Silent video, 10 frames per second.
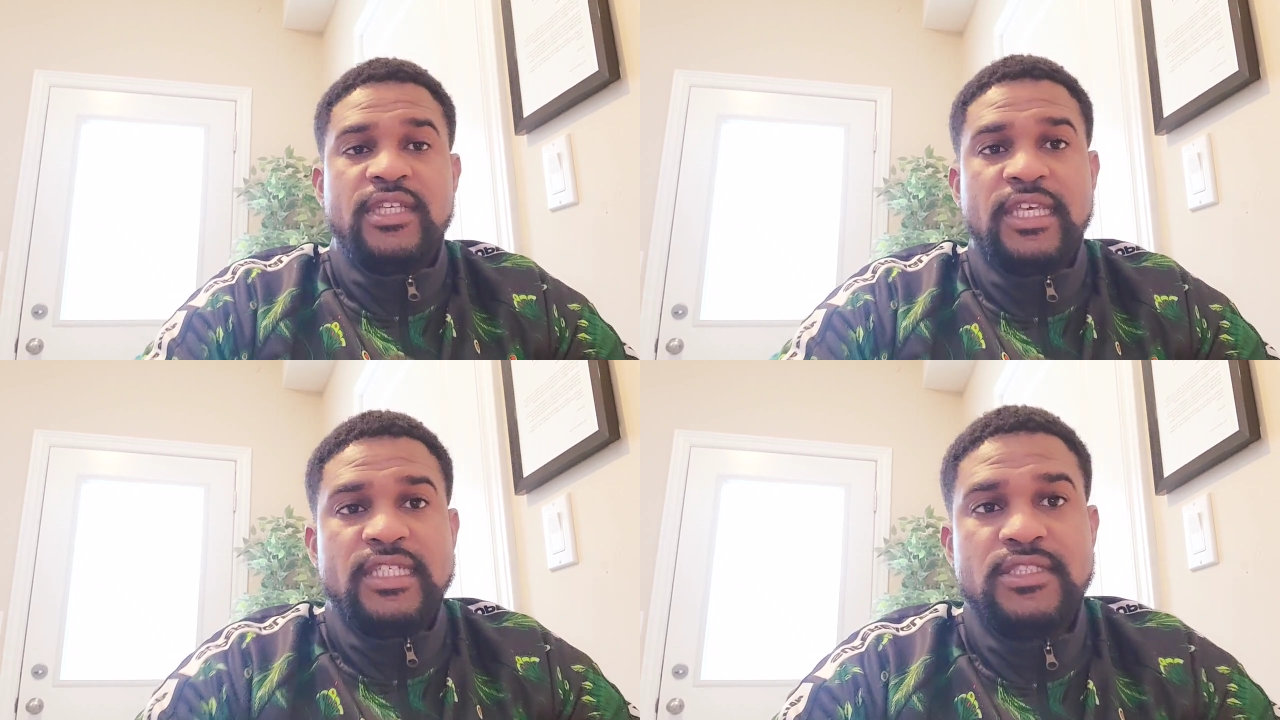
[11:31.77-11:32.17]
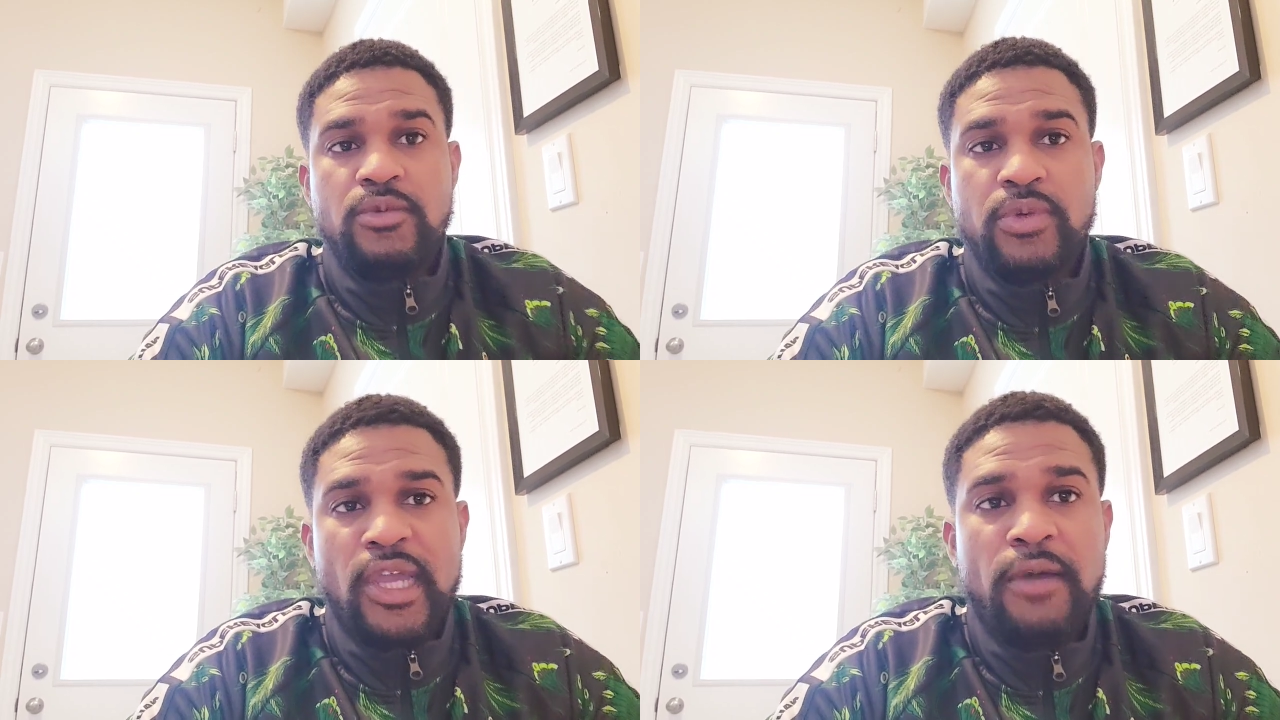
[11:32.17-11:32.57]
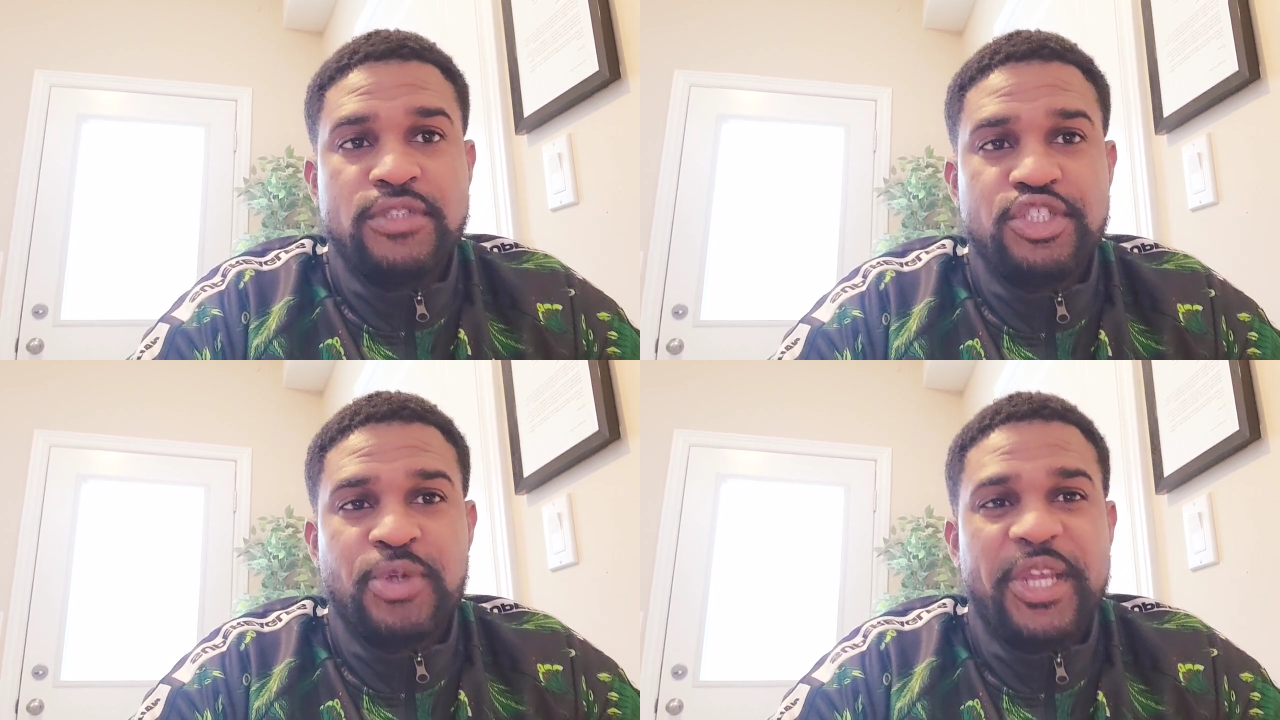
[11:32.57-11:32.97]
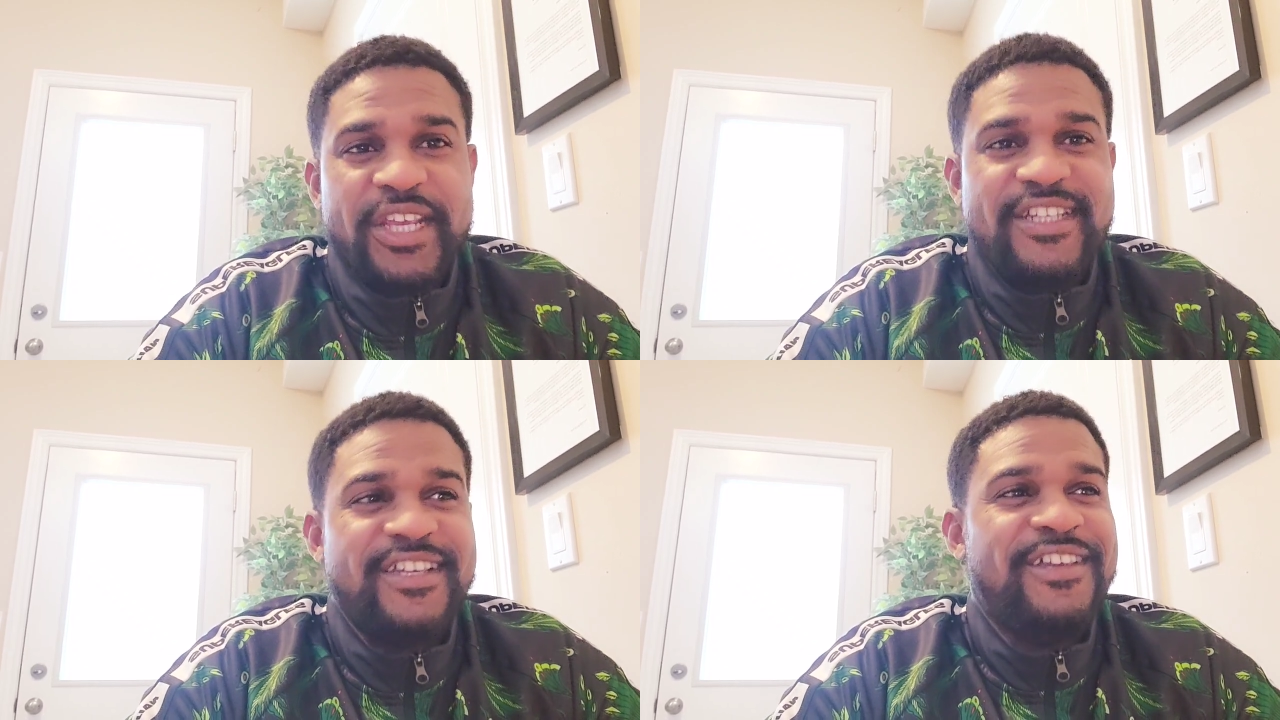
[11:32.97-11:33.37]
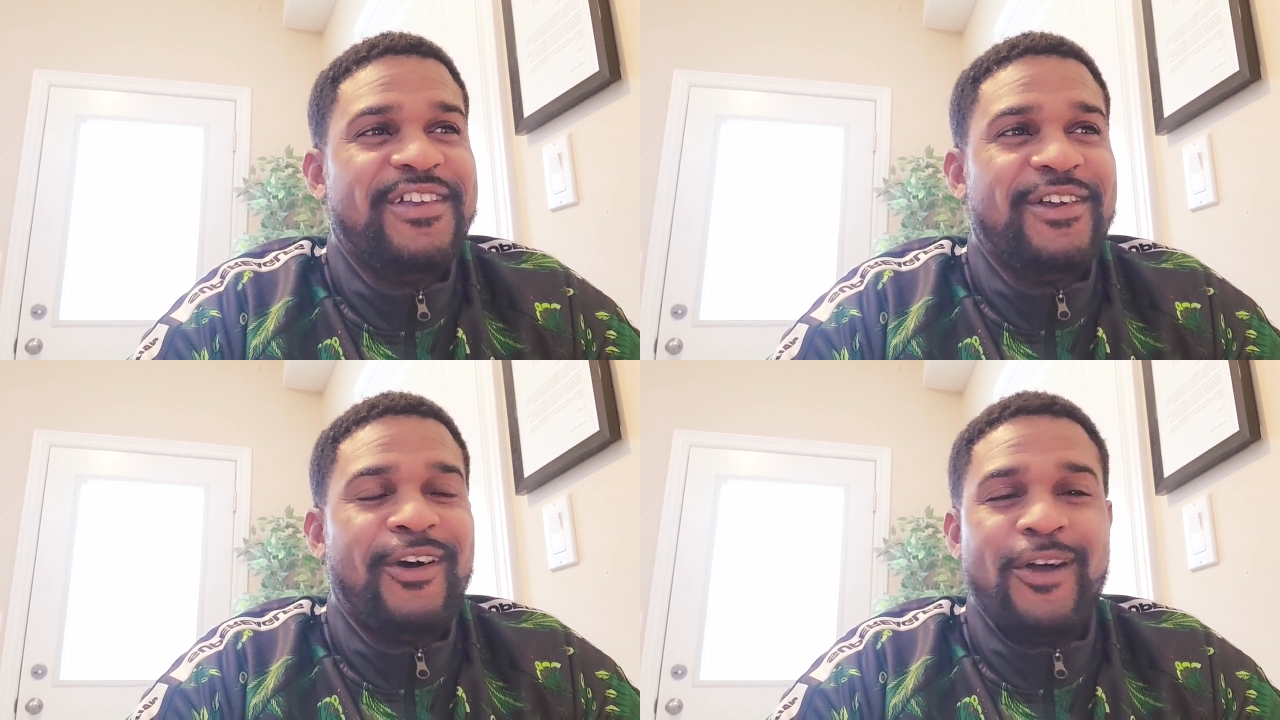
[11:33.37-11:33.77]
is the Real Madrid
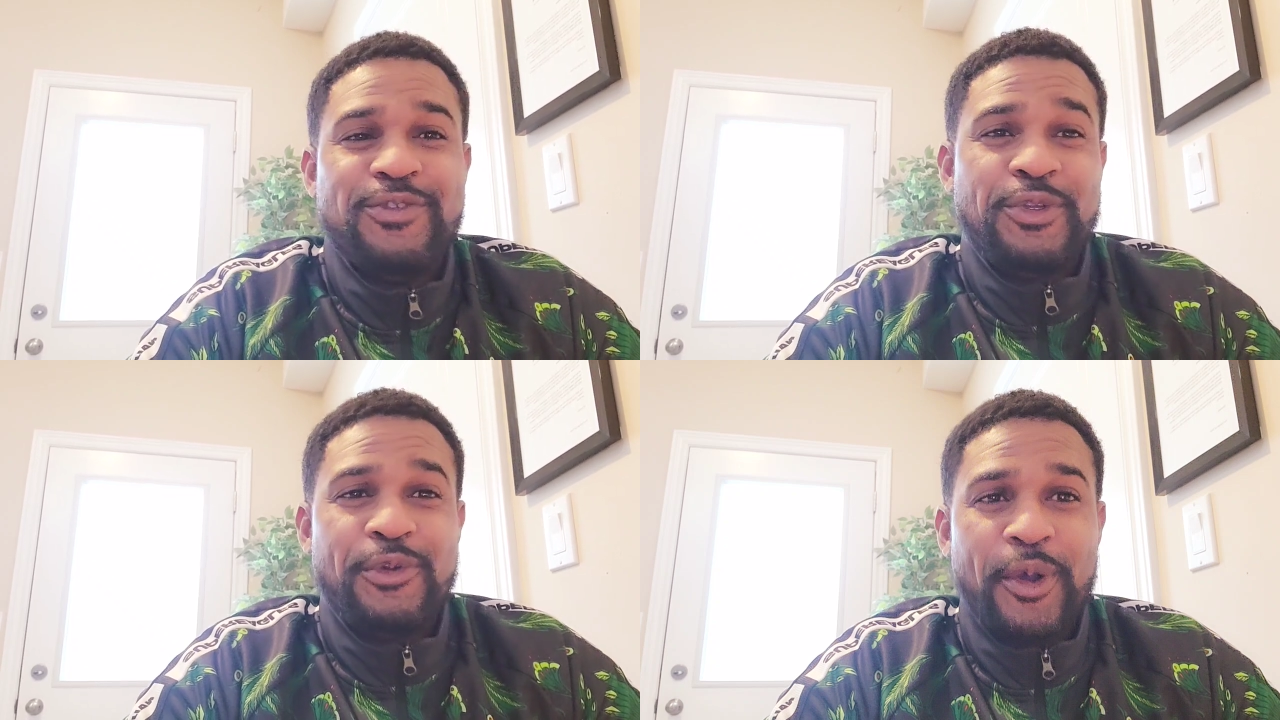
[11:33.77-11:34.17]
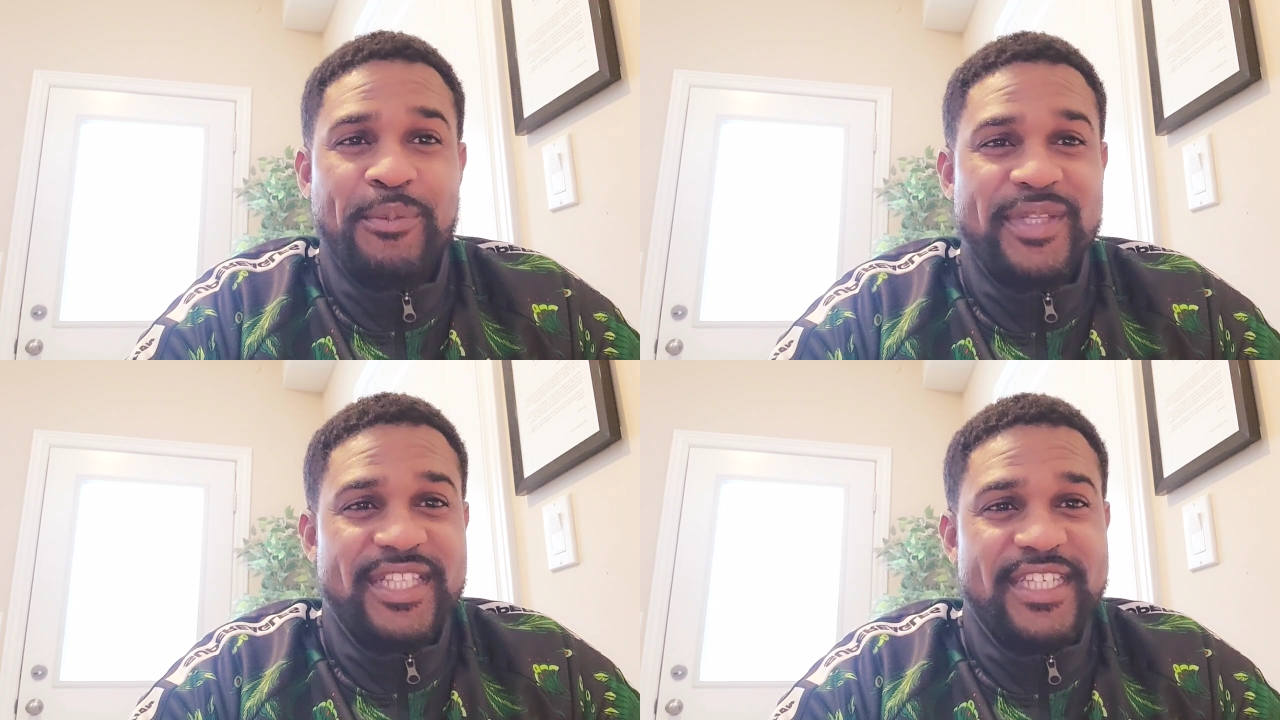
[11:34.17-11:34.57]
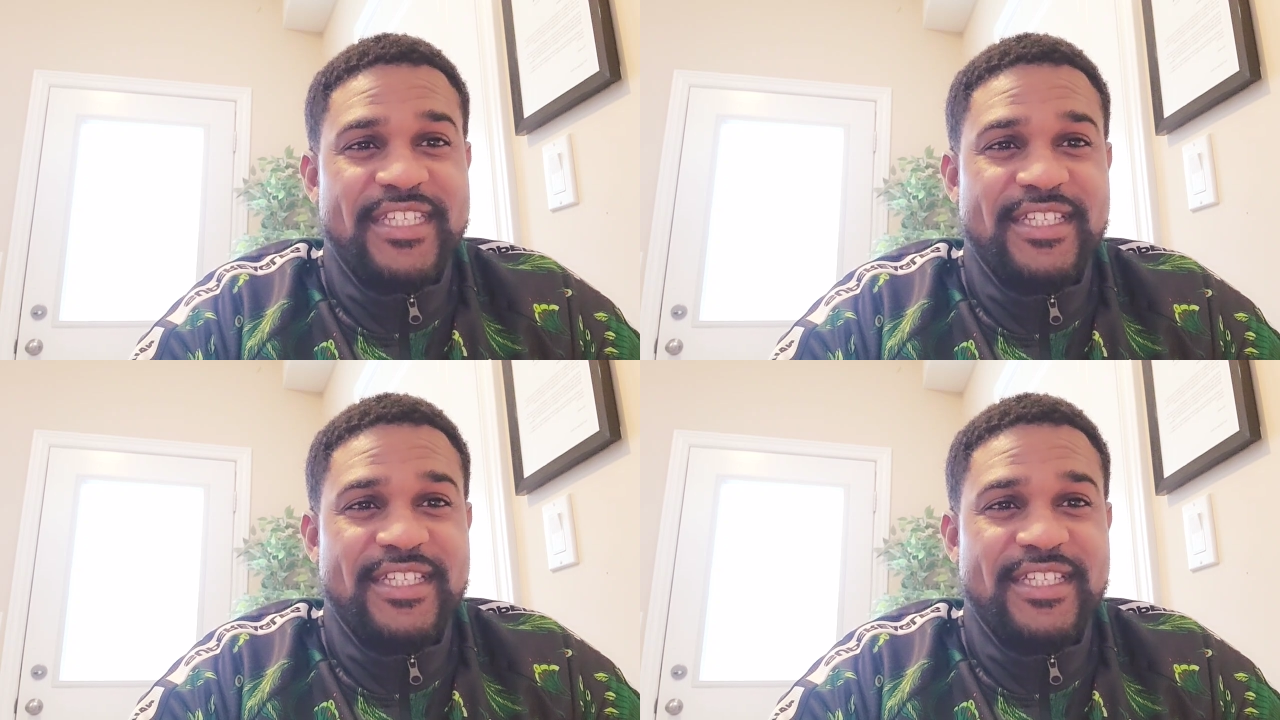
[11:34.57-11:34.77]
of Europa League.